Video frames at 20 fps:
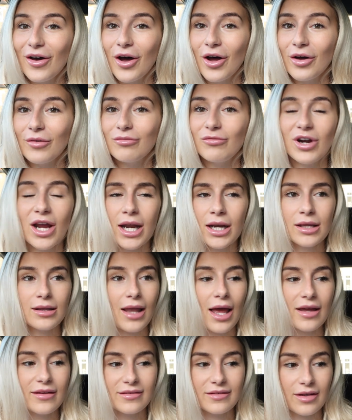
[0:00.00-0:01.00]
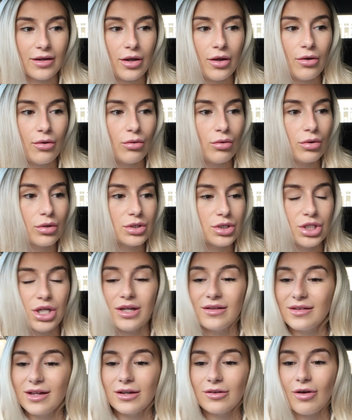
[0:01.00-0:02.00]
though. Rihanna lies too.
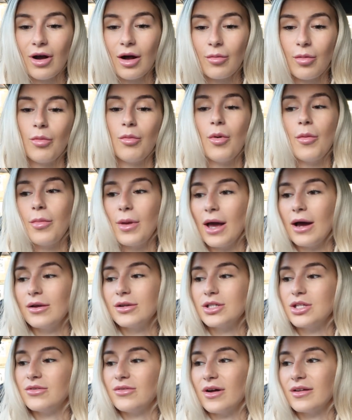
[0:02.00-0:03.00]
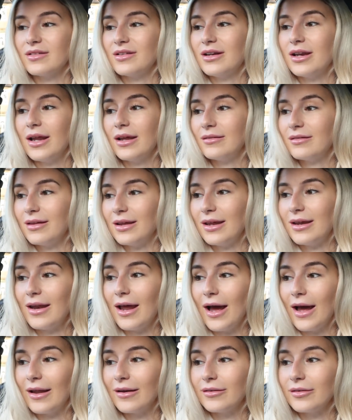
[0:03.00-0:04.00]
She said her album would be out in 2019,
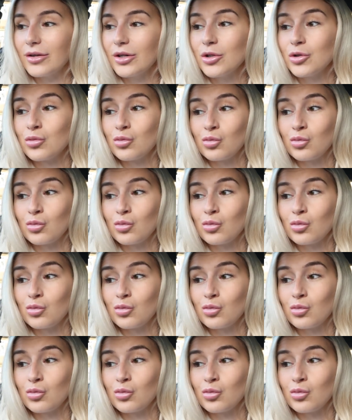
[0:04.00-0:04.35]
and